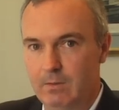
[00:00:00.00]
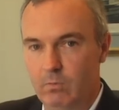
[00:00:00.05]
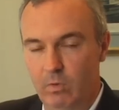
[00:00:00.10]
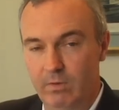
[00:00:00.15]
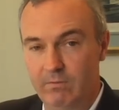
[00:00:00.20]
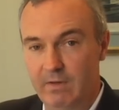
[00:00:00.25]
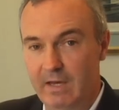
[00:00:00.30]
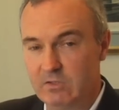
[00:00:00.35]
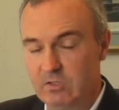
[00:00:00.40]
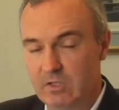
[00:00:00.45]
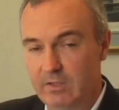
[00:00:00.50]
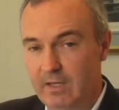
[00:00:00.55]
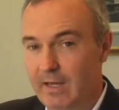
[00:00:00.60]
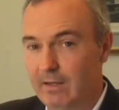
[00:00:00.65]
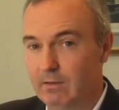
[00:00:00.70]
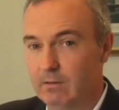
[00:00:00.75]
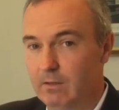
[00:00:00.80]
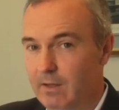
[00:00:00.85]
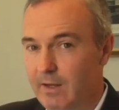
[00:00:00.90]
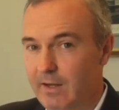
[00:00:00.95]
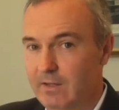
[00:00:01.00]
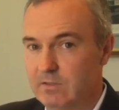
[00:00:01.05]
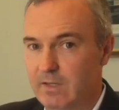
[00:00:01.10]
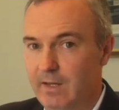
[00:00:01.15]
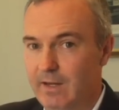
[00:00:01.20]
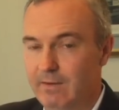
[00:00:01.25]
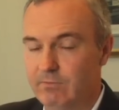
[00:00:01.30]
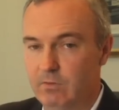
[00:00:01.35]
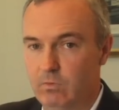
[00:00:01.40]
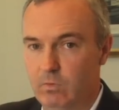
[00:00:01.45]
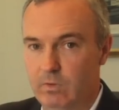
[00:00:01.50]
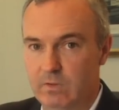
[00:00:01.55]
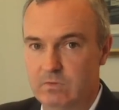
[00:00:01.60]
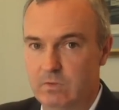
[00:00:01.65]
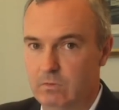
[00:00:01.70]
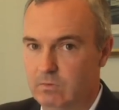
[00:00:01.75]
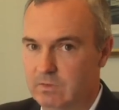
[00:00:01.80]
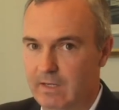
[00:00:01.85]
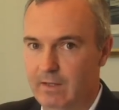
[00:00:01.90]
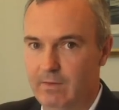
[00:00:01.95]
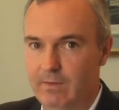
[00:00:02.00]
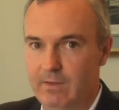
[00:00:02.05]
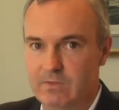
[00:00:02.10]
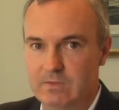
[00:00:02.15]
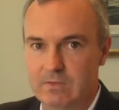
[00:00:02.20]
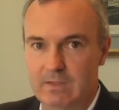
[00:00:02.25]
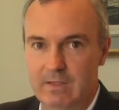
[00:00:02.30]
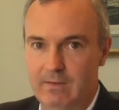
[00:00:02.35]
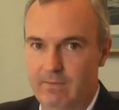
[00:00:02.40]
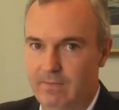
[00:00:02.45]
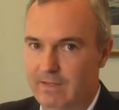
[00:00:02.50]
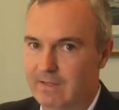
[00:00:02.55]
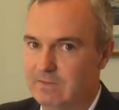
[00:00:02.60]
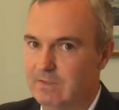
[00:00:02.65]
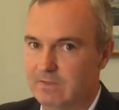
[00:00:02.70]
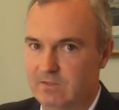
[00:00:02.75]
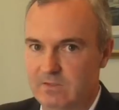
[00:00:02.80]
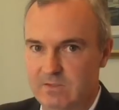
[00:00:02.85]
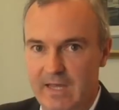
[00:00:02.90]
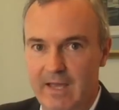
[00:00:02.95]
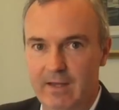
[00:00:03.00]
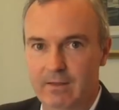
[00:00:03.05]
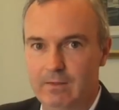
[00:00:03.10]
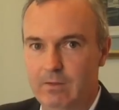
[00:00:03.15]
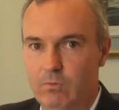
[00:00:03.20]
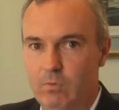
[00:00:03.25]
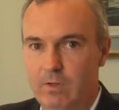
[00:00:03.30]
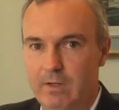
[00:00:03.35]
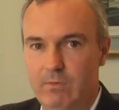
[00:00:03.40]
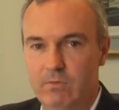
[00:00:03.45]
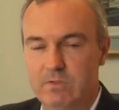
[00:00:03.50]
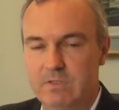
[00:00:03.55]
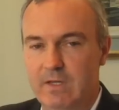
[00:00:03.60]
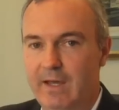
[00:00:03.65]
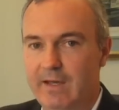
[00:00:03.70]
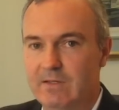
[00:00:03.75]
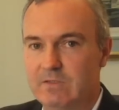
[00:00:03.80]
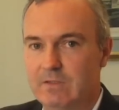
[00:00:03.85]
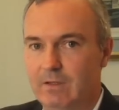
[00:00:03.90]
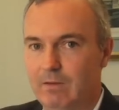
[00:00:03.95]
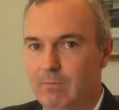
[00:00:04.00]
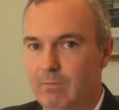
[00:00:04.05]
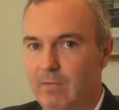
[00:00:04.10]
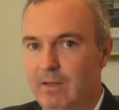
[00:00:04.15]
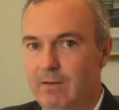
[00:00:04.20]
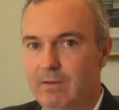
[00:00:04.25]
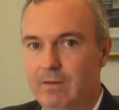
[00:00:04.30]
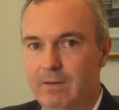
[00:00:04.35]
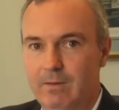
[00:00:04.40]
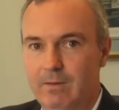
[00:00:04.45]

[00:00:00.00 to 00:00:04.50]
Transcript: we've actually had clients afterwards who tell us that's exactly what he was asking me.